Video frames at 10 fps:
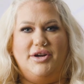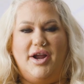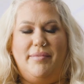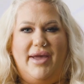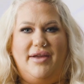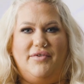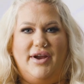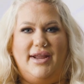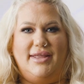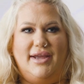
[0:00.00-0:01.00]
You're not paying for
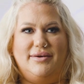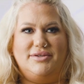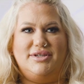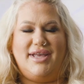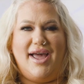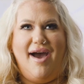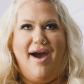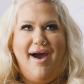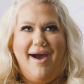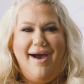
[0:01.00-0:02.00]
anything. And I was just like,
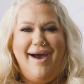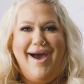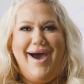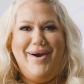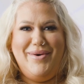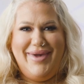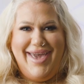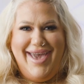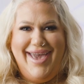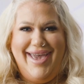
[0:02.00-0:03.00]

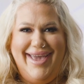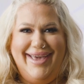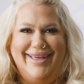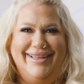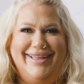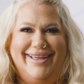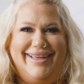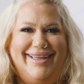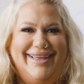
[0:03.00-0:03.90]
okay.